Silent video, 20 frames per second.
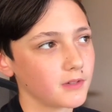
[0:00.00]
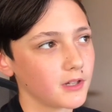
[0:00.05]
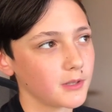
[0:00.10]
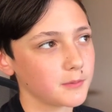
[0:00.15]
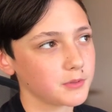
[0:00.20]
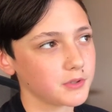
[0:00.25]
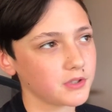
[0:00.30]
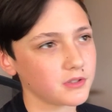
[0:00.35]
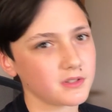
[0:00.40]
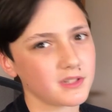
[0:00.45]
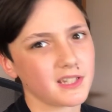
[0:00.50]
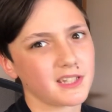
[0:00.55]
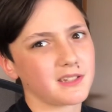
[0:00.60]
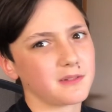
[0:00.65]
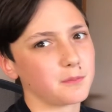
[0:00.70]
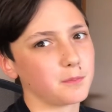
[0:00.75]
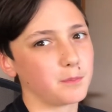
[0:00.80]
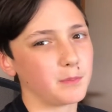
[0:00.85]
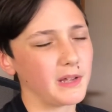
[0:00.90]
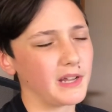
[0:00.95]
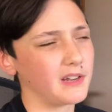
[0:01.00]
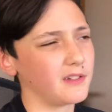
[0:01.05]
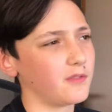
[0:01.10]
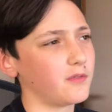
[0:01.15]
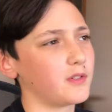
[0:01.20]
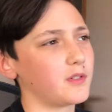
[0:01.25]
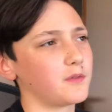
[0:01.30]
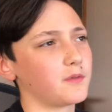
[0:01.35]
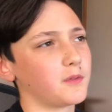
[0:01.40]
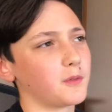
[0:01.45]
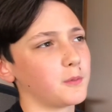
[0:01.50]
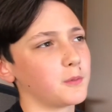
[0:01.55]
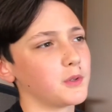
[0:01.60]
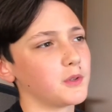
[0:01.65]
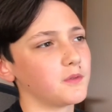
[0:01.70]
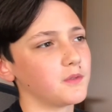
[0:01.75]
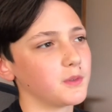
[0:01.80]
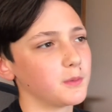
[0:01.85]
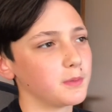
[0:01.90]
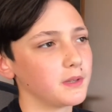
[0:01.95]
I'm sure they can benefit from
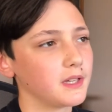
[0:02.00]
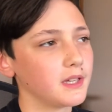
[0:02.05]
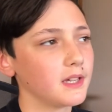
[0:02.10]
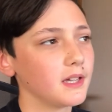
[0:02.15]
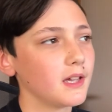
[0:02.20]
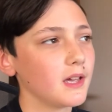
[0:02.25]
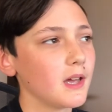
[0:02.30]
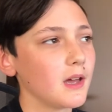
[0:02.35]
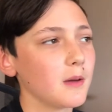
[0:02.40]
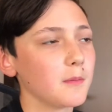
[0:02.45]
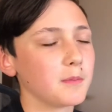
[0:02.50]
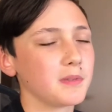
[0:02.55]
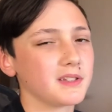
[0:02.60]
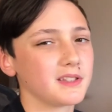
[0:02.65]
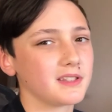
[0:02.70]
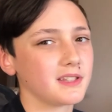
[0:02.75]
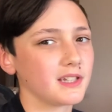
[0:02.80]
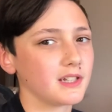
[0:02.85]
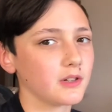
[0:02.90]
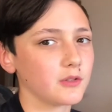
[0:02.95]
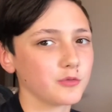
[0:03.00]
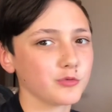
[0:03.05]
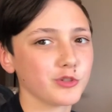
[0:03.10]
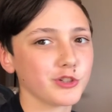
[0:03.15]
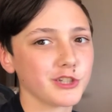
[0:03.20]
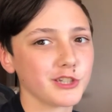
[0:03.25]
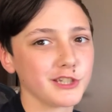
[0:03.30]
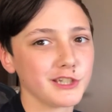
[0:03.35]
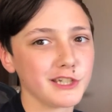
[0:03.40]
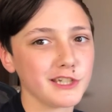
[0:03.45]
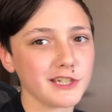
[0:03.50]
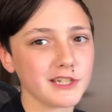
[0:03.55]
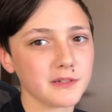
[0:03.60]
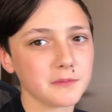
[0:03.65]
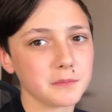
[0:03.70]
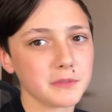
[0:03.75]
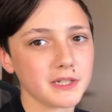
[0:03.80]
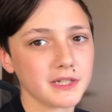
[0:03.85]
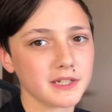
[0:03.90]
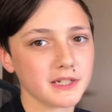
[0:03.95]
UVB, but they don't really need
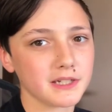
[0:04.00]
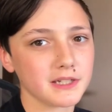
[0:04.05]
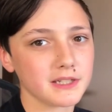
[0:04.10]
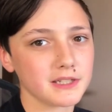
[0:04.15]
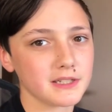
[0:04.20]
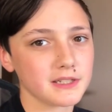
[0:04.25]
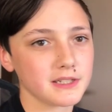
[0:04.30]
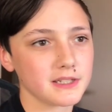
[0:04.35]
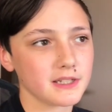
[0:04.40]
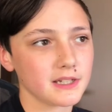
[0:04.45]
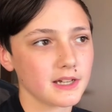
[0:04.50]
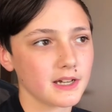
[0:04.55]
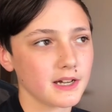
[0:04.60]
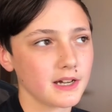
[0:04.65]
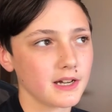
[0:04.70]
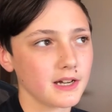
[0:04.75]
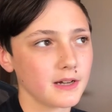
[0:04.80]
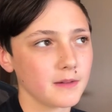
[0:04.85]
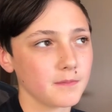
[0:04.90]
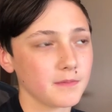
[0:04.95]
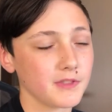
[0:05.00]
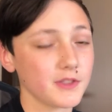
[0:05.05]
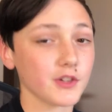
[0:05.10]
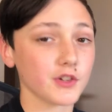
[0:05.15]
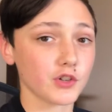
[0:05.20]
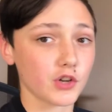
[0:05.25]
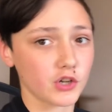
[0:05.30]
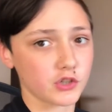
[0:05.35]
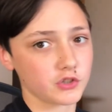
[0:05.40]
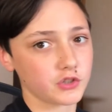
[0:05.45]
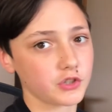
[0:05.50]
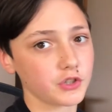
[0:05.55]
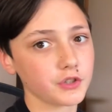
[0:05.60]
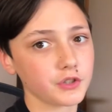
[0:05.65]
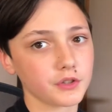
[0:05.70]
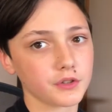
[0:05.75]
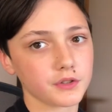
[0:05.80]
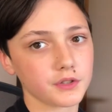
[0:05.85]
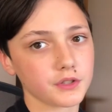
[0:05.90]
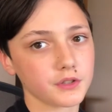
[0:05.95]
it because they're
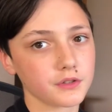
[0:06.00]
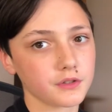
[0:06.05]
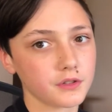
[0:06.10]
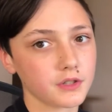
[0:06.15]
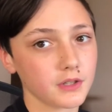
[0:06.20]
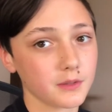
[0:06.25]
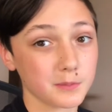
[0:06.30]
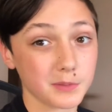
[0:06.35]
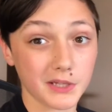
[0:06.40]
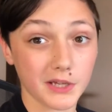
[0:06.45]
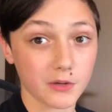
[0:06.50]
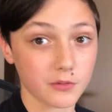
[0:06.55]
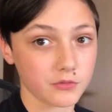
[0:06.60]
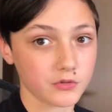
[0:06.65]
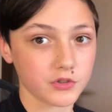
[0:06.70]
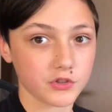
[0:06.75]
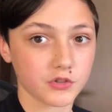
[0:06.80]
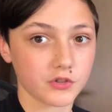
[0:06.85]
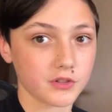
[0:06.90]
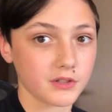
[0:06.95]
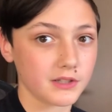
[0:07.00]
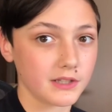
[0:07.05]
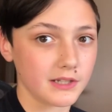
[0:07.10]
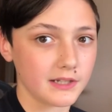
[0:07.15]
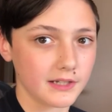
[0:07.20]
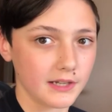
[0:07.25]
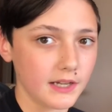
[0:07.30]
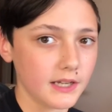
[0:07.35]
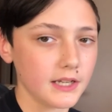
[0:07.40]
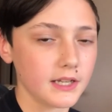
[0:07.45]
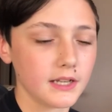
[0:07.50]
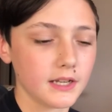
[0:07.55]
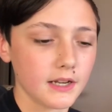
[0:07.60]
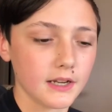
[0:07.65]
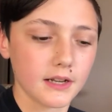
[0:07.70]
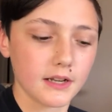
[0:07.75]
nocturnal. They're going to be out during the night.